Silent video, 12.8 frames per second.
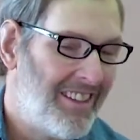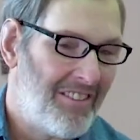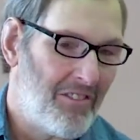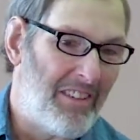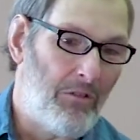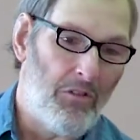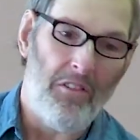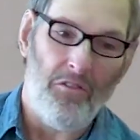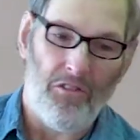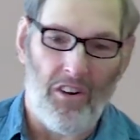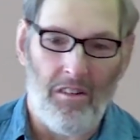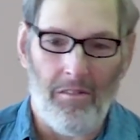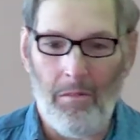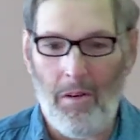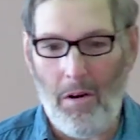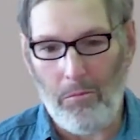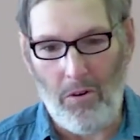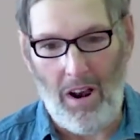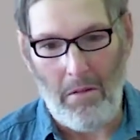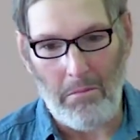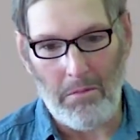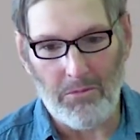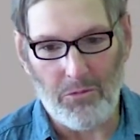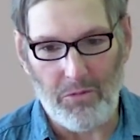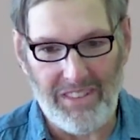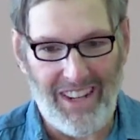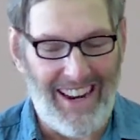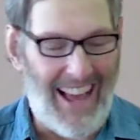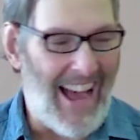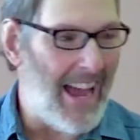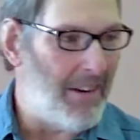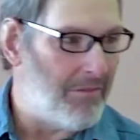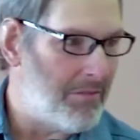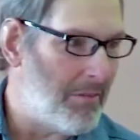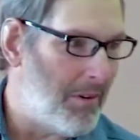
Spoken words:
We run from our problems. We try to hide from our